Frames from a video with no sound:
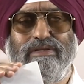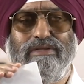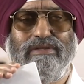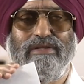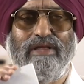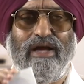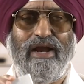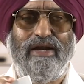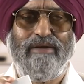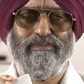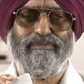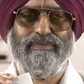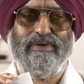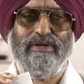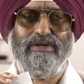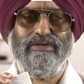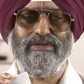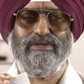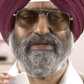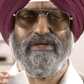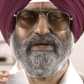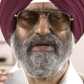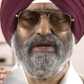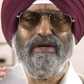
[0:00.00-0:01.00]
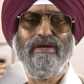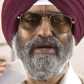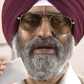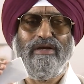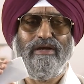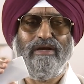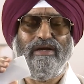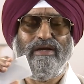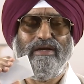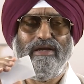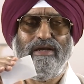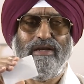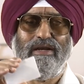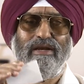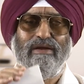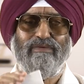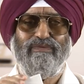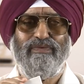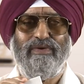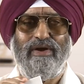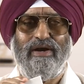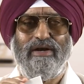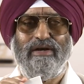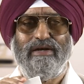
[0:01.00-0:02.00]
that means, uh, in
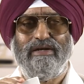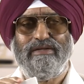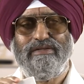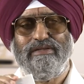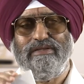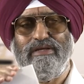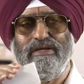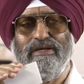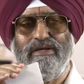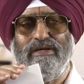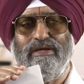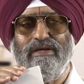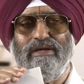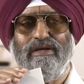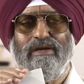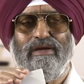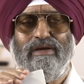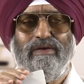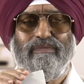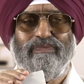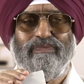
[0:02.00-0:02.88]
effect the,